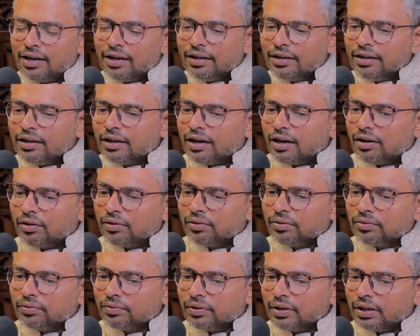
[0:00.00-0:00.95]

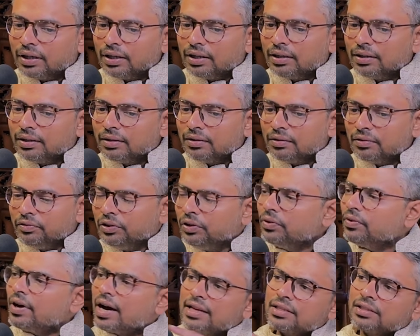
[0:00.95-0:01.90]
Now, will
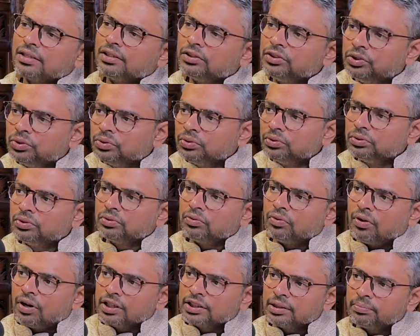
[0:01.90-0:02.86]
you ask a Jew to
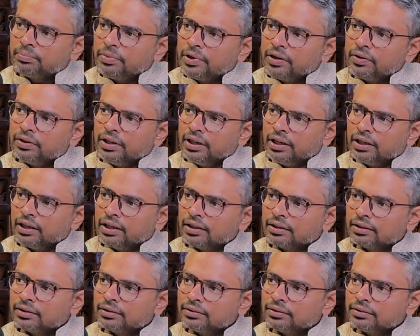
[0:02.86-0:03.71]
watch a play on Hitler?